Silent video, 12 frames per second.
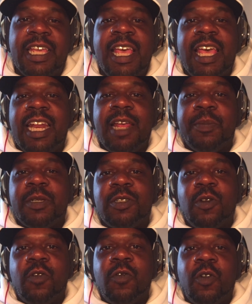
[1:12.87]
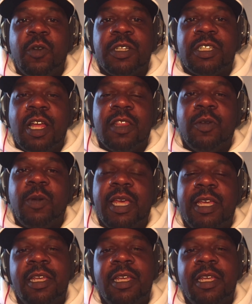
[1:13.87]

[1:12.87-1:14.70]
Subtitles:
and Episode 4 is on the way,